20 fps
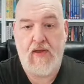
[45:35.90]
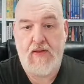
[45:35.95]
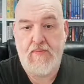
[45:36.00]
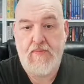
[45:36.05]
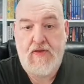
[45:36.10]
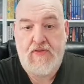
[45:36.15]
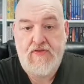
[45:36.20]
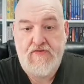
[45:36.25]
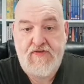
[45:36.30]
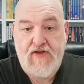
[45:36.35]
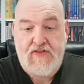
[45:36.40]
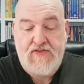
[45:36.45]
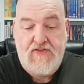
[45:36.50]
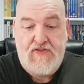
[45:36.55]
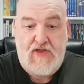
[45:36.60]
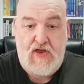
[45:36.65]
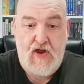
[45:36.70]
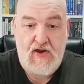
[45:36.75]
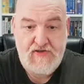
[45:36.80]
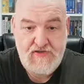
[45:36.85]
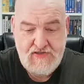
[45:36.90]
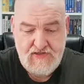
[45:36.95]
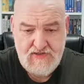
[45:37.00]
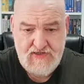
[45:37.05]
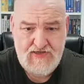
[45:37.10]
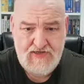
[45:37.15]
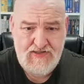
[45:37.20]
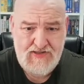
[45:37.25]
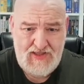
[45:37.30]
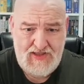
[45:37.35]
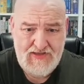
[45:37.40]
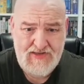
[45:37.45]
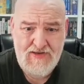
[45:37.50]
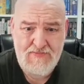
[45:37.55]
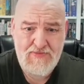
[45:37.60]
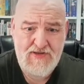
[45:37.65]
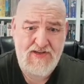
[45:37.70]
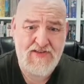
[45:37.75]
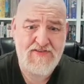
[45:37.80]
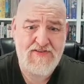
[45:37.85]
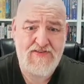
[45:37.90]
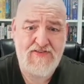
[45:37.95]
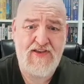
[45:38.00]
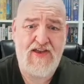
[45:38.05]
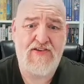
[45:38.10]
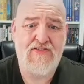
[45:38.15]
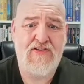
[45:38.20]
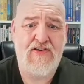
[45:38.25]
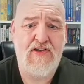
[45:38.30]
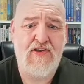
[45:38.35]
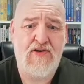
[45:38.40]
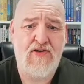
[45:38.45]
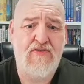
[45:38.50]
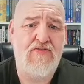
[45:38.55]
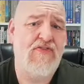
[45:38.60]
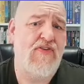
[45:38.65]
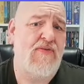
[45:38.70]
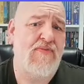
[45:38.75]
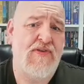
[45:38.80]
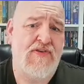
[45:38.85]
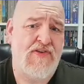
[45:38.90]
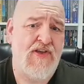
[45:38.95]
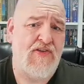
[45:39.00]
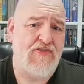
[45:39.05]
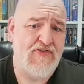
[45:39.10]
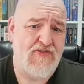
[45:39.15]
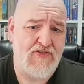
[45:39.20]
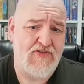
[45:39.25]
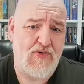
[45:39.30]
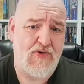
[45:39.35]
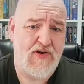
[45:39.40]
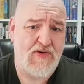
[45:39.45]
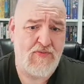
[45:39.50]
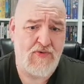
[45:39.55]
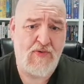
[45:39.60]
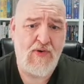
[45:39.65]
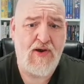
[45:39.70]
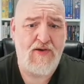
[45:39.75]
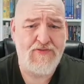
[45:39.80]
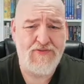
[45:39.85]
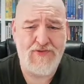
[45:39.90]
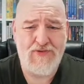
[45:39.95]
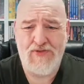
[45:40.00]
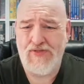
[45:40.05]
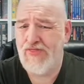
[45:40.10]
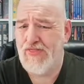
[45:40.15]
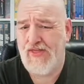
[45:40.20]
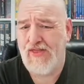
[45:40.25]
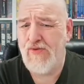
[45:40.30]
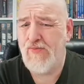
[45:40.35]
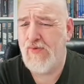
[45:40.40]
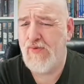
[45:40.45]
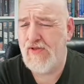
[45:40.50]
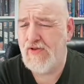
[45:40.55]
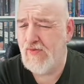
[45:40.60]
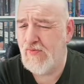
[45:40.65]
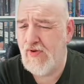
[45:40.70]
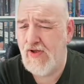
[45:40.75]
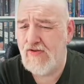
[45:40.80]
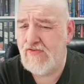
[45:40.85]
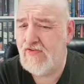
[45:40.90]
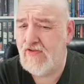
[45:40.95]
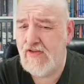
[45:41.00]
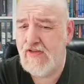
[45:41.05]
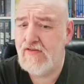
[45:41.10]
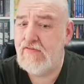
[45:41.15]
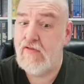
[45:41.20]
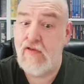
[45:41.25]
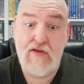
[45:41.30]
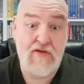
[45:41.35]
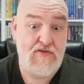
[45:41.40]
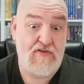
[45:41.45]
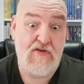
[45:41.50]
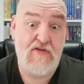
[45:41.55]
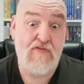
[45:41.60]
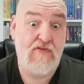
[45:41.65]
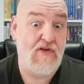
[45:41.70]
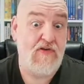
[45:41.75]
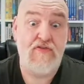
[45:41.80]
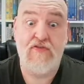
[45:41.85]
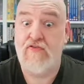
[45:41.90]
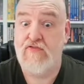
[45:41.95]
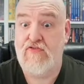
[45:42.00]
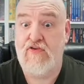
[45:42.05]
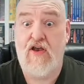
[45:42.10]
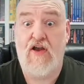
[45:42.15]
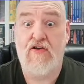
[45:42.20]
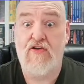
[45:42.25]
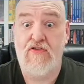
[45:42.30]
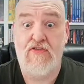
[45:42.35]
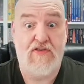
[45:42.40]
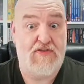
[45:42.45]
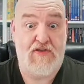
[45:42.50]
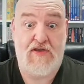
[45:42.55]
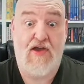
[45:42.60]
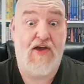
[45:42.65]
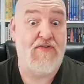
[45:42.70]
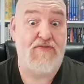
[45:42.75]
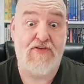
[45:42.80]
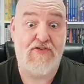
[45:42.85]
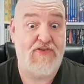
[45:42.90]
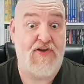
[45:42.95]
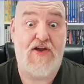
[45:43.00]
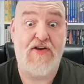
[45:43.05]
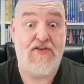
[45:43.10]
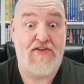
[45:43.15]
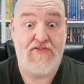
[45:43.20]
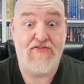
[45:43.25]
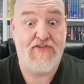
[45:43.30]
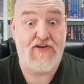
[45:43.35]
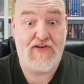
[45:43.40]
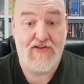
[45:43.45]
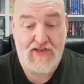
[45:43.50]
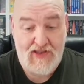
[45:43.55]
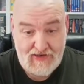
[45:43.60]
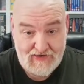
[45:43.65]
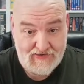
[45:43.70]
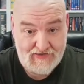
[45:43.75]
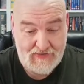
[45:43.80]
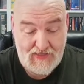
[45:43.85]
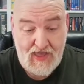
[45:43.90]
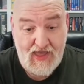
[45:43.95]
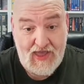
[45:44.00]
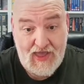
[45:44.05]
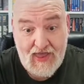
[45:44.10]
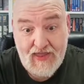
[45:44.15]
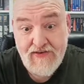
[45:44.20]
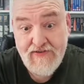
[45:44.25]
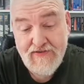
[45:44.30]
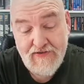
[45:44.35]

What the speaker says: about the fact that the audiences didn't like it because it's actually a good film that tells a story and requires you to think while you're watching it. Yeah, geez, there's a shocker that the average audience didn't like that.